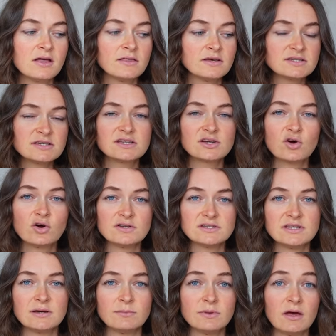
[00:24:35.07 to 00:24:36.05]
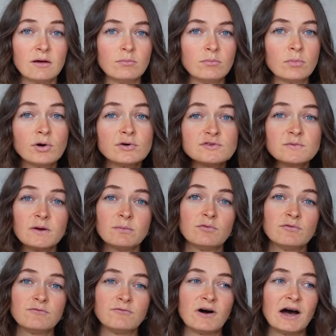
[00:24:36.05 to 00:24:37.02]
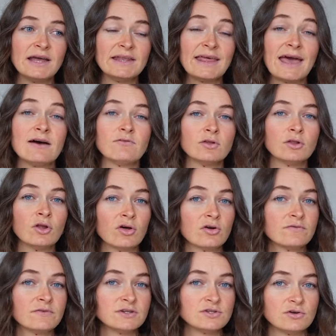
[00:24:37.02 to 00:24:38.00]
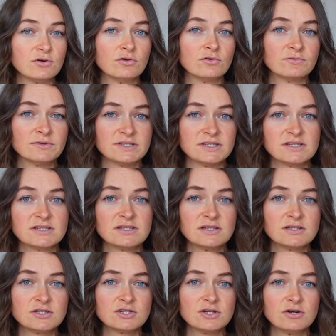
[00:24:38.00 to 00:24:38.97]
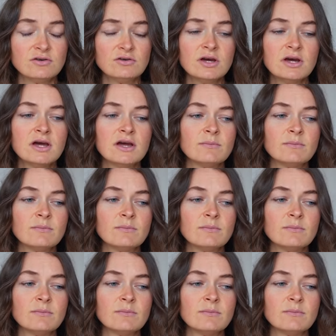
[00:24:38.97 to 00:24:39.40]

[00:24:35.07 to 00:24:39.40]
this is a concept that most people find they have a lot of internal resistance to